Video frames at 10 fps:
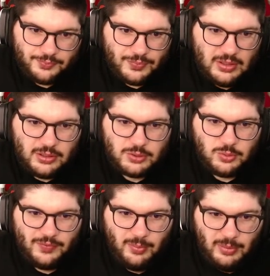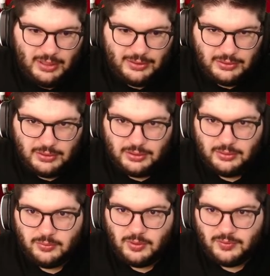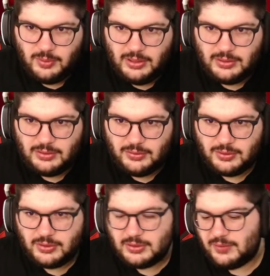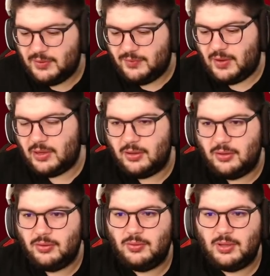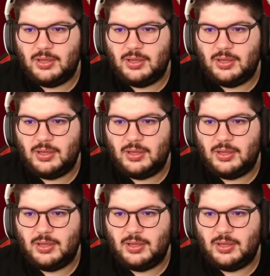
Because we'll have the money to do so. Because even if I go